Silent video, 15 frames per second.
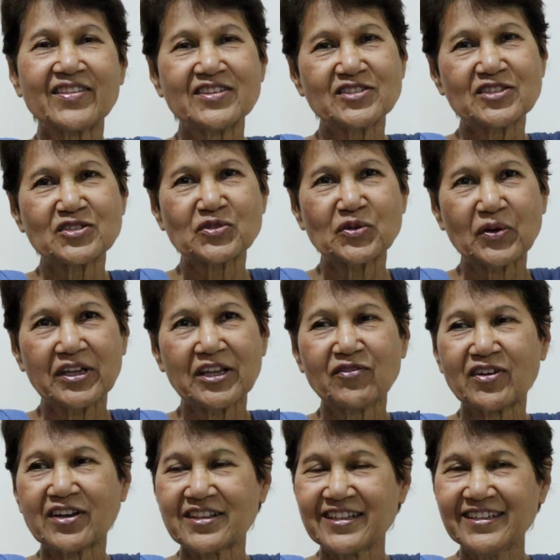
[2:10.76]
This is
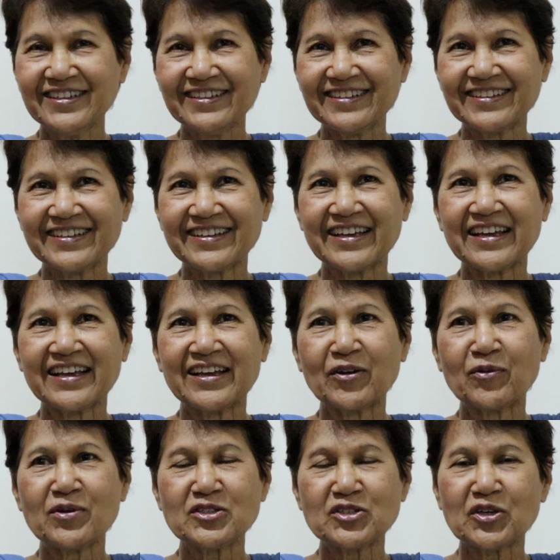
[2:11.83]
Rohini Virathan,
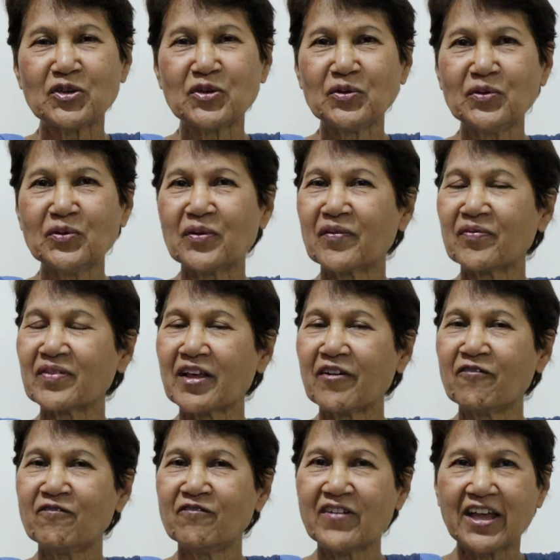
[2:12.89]
wishing you
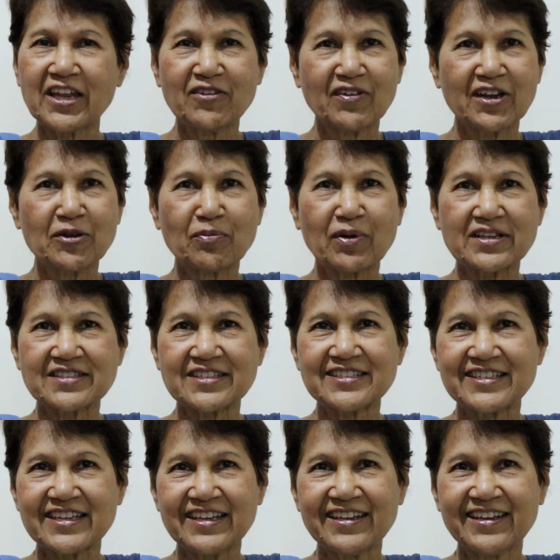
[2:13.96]
a very, very
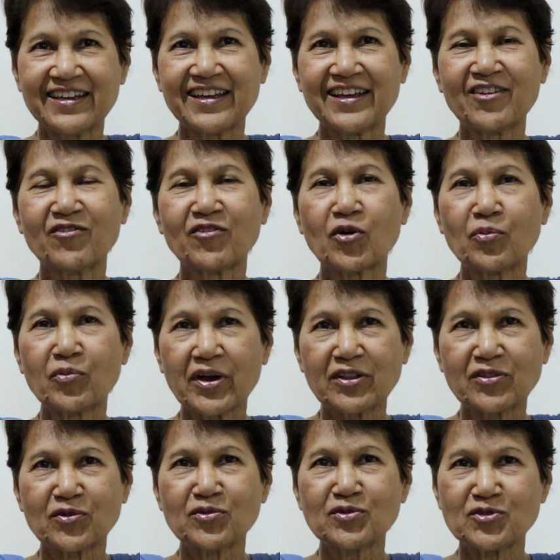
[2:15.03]
pleasant day for
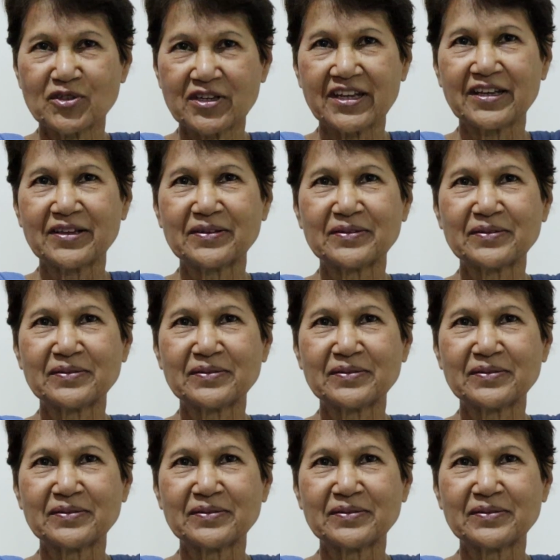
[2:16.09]
Breakthrough today.